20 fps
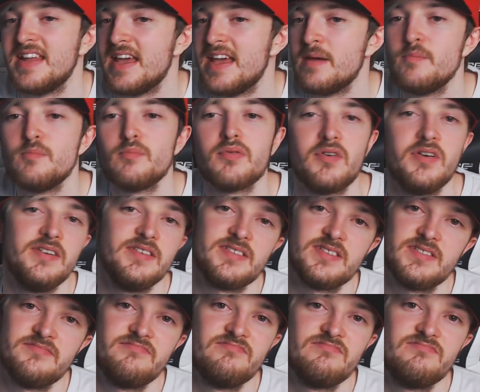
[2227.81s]
imprint,
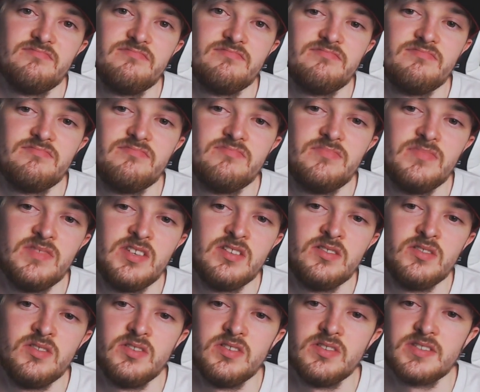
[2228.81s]
you
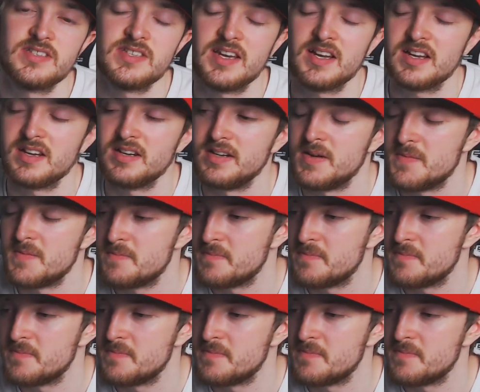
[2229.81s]
know, it